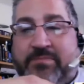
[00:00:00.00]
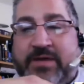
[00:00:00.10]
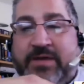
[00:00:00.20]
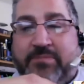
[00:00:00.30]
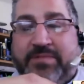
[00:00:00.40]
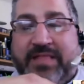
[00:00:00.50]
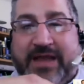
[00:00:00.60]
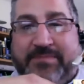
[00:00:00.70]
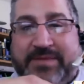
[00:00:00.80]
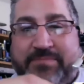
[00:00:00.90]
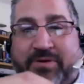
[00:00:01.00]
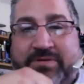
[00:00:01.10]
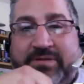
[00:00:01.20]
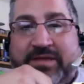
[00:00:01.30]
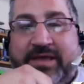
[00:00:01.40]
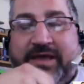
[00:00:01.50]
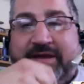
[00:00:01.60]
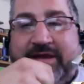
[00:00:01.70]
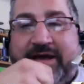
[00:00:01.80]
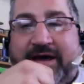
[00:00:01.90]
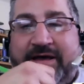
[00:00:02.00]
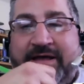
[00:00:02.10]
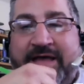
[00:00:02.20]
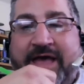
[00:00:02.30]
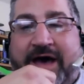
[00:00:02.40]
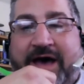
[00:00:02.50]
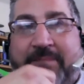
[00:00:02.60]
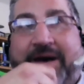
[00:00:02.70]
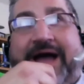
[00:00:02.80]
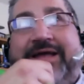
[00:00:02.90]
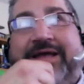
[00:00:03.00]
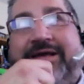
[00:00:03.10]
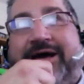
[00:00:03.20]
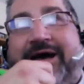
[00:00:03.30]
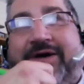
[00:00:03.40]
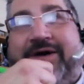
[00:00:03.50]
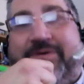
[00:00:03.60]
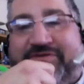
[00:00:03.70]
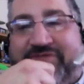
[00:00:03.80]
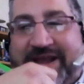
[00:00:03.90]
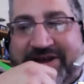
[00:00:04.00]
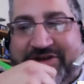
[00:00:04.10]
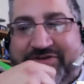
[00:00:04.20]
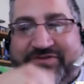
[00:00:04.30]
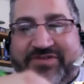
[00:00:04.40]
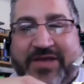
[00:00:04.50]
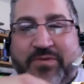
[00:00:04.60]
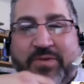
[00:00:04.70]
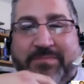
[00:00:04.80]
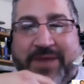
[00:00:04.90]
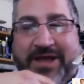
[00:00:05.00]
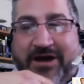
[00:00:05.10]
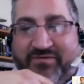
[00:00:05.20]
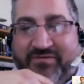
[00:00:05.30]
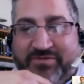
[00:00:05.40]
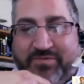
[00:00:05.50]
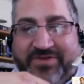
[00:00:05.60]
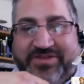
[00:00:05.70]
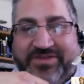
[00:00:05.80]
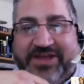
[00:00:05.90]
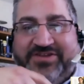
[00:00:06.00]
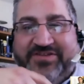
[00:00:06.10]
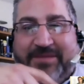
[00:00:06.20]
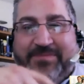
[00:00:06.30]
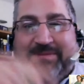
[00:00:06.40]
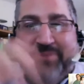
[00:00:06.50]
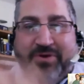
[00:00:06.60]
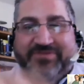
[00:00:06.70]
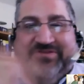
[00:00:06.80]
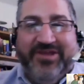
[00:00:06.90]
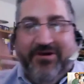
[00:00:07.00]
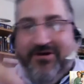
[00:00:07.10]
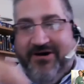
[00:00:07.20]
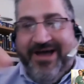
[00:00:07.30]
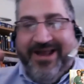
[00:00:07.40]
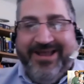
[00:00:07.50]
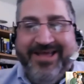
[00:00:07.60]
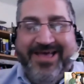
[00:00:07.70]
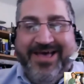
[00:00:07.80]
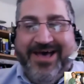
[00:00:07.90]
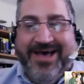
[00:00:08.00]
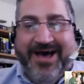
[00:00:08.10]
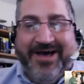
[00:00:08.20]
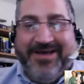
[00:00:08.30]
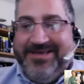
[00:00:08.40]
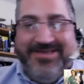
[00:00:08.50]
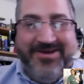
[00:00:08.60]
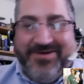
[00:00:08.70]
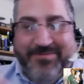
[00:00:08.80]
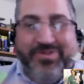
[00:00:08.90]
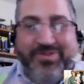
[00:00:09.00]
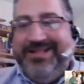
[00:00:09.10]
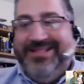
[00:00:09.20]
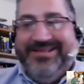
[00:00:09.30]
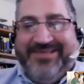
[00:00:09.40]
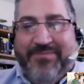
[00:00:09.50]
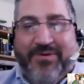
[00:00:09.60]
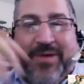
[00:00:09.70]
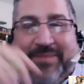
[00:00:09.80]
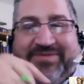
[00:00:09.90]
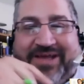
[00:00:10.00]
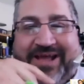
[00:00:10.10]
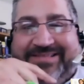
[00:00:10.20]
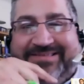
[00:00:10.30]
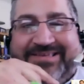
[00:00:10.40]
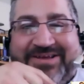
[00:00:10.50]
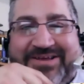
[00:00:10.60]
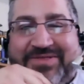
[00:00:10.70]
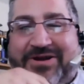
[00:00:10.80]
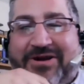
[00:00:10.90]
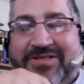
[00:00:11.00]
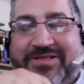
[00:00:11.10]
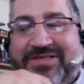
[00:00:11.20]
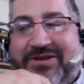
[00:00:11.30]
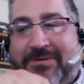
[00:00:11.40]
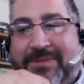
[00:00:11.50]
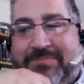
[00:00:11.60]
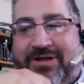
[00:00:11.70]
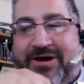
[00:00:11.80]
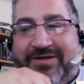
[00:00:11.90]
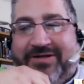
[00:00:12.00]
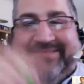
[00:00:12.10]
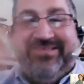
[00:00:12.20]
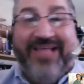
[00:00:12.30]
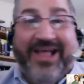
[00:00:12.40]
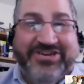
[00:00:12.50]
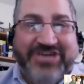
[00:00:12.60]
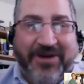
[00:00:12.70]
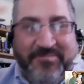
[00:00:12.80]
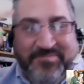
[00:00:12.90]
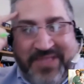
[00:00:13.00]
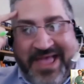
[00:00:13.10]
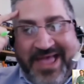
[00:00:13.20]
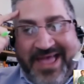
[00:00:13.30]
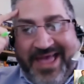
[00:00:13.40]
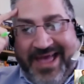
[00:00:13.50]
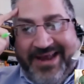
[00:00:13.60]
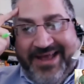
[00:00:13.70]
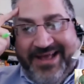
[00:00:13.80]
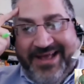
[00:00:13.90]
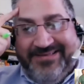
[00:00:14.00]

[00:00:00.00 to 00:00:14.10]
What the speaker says: a lot of people. And I always find it interesting when my conference presentations have been posted on completely separate websites that aren't my blog, like SlideShare. And I